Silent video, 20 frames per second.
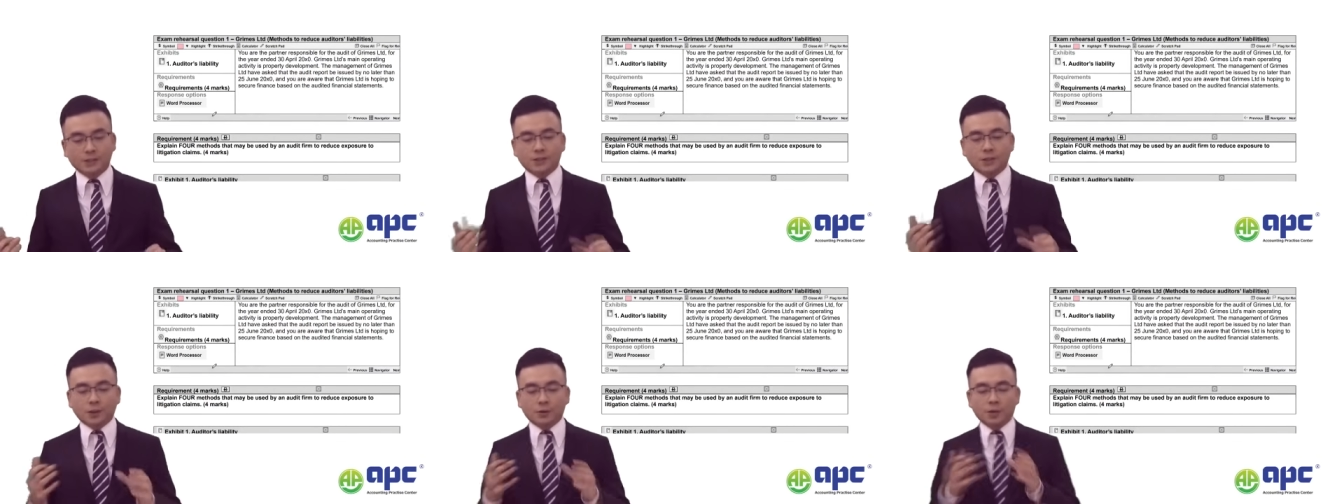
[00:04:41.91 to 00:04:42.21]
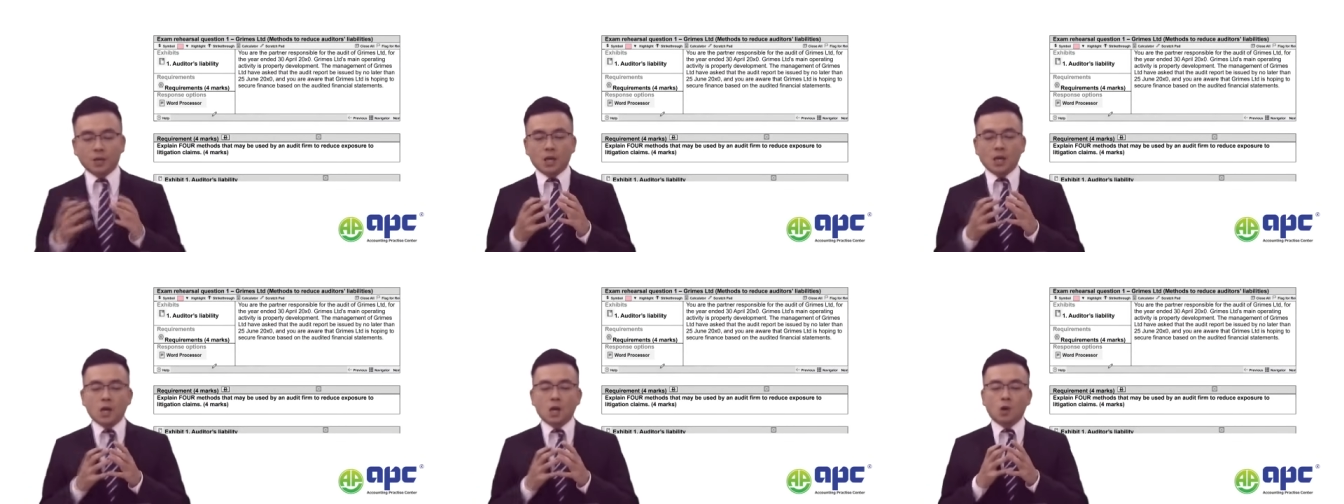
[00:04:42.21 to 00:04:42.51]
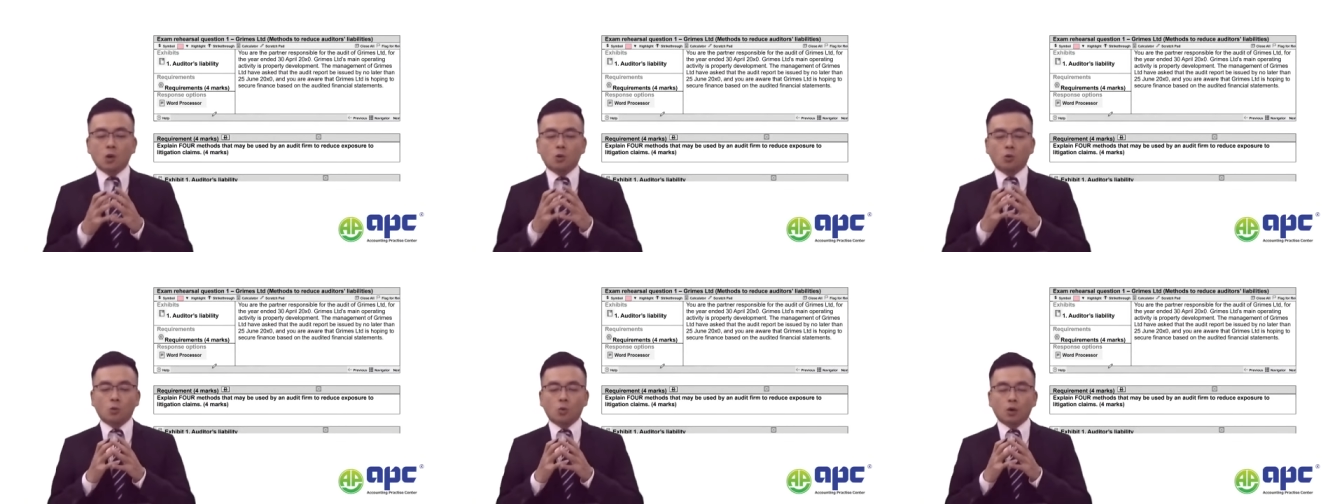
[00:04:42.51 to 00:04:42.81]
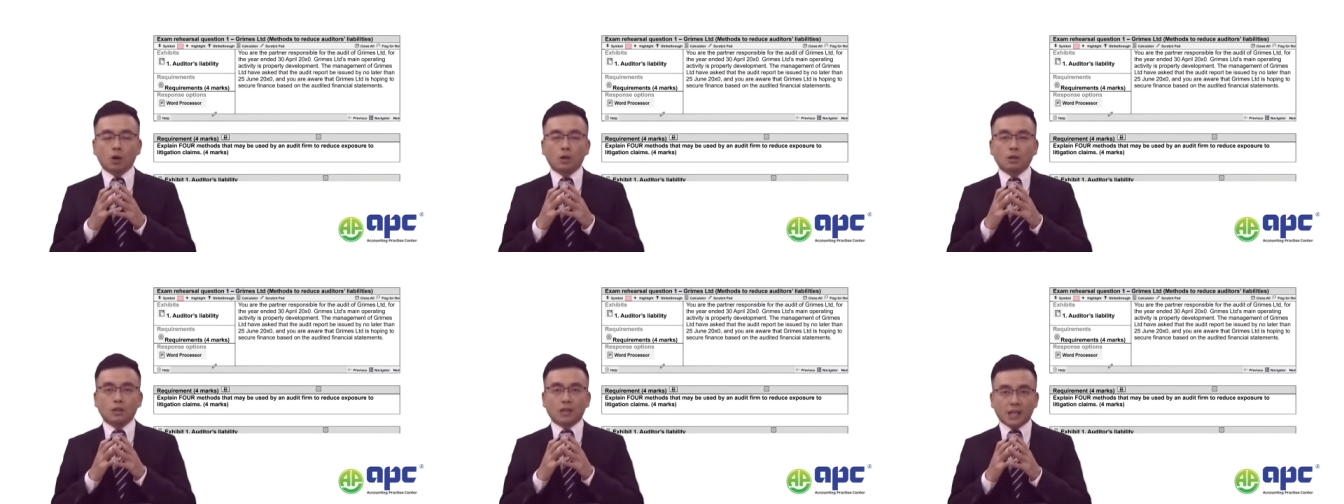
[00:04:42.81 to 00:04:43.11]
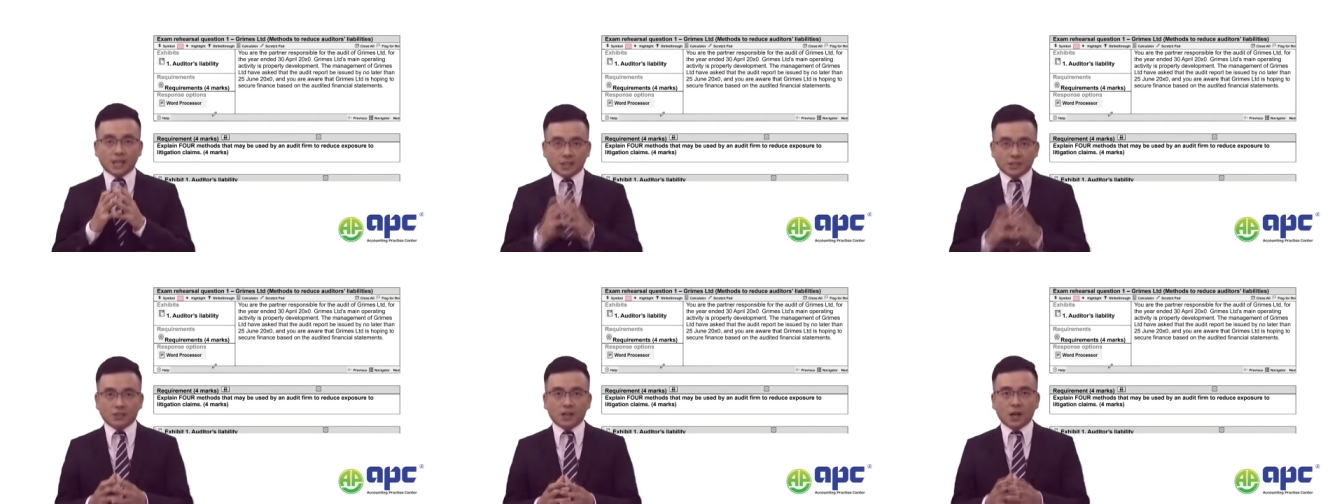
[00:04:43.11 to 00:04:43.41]
So
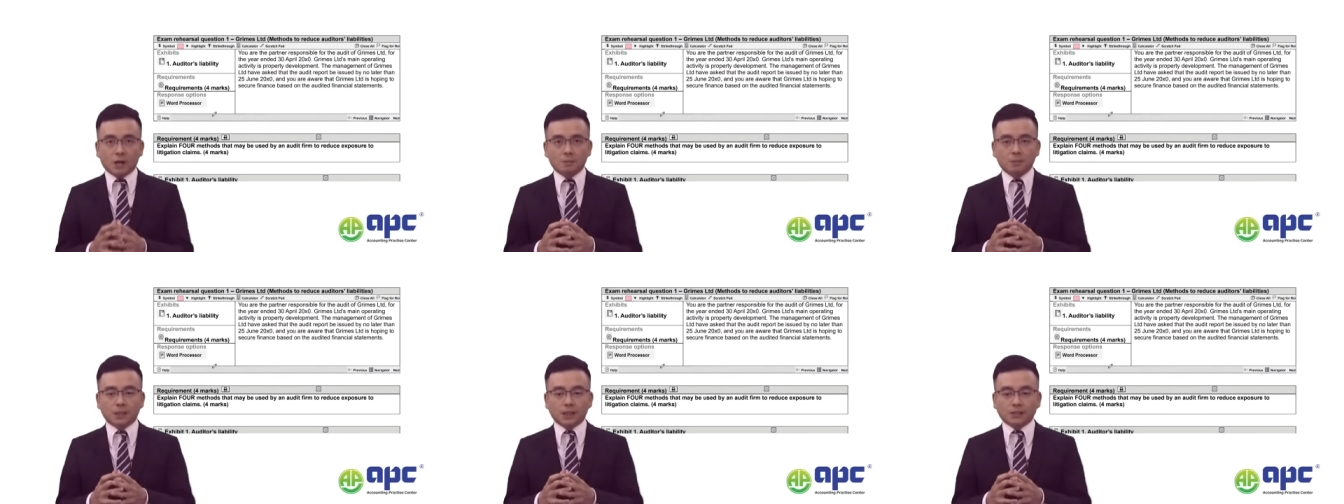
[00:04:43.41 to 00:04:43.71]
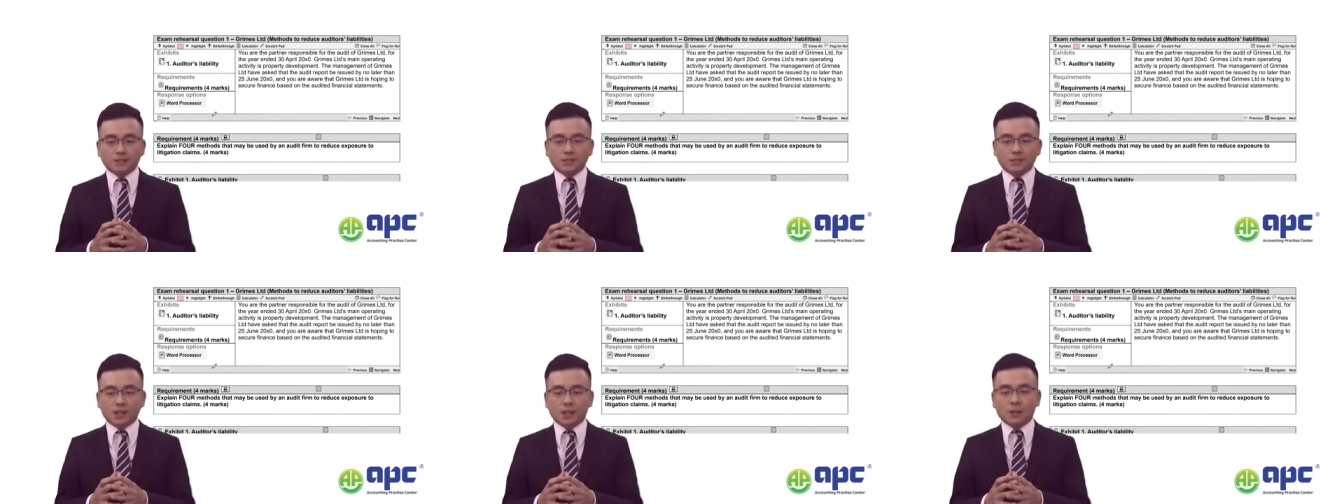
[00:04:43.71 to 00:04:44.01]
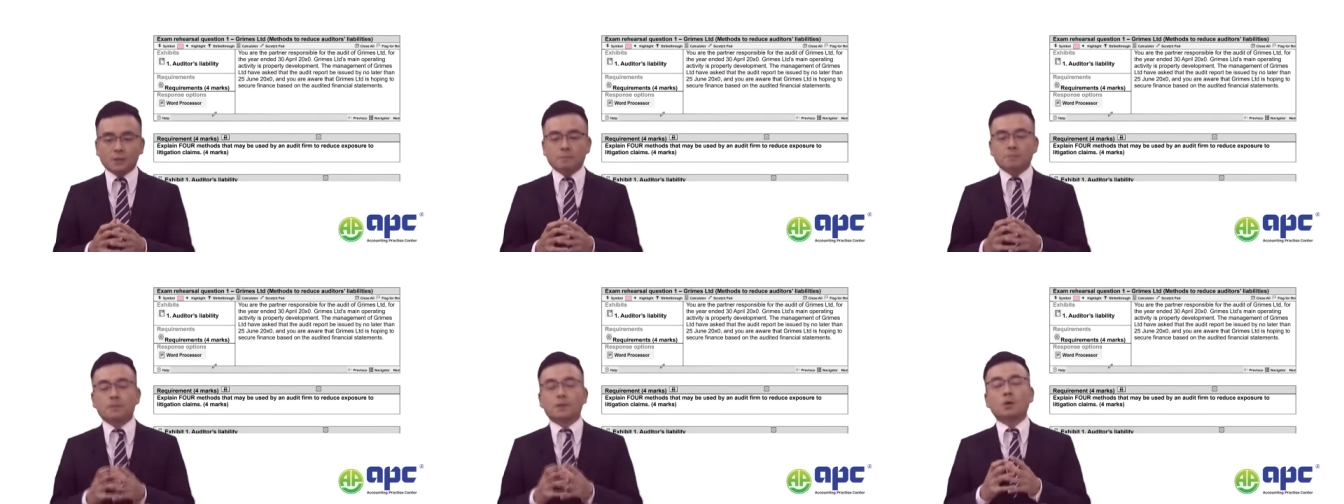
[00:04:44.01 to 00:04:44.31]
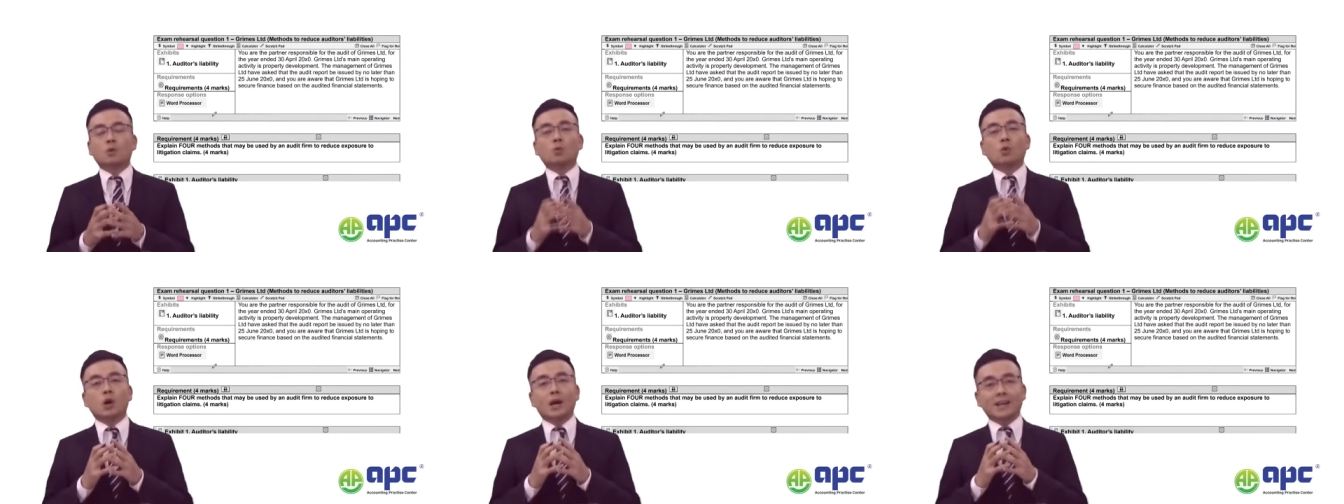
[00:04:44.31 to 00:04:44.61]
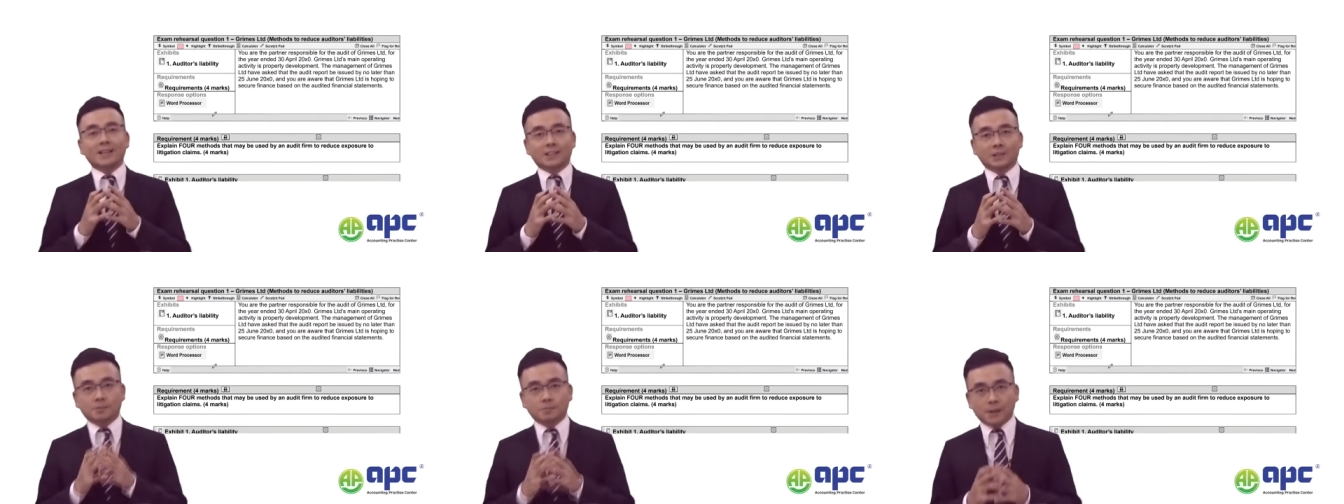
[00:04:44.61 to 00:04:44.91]
examining team will
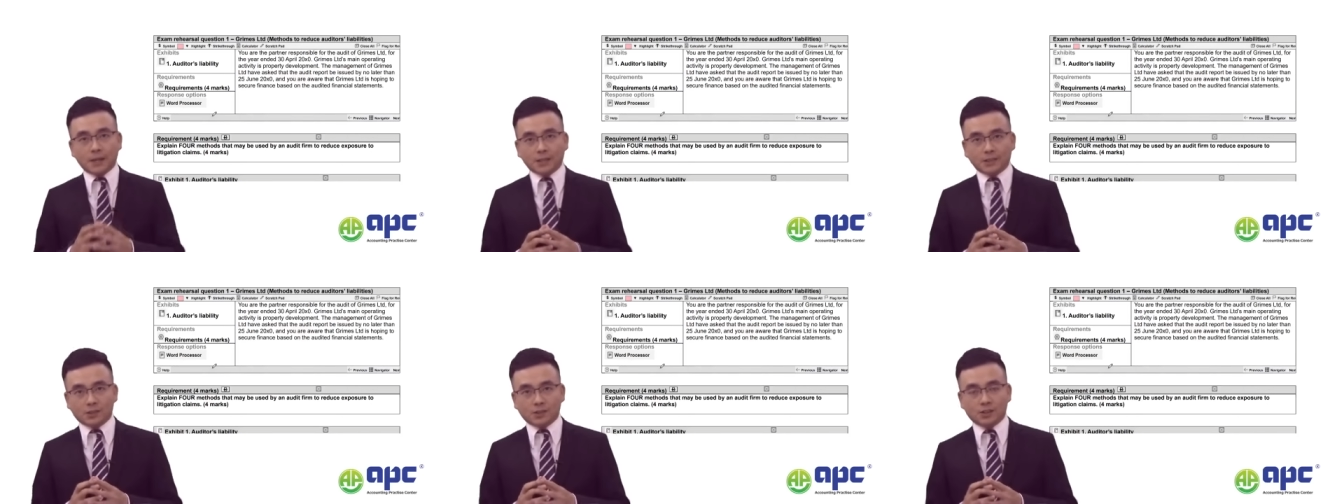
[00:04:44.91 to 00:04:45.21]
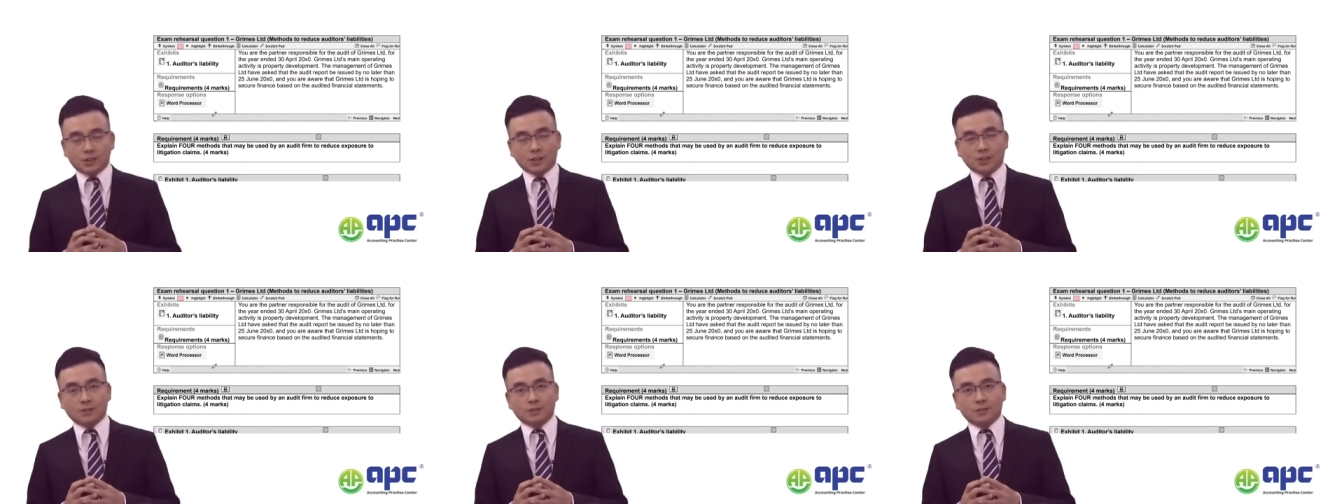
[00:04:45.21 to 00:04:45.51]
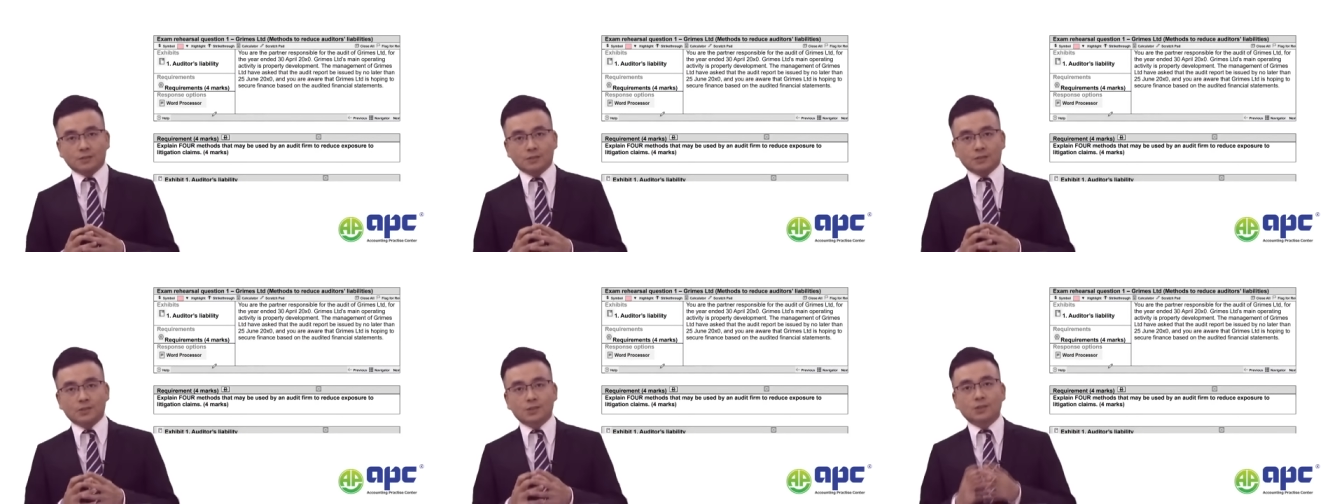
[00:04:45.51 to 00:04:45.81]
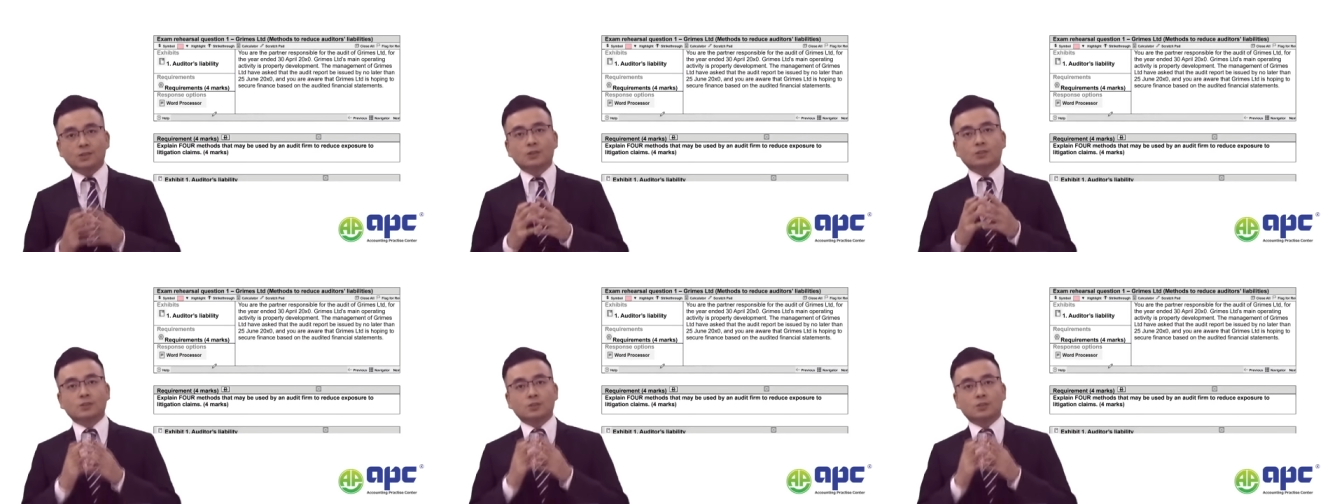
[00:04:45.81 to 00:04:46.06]
expect students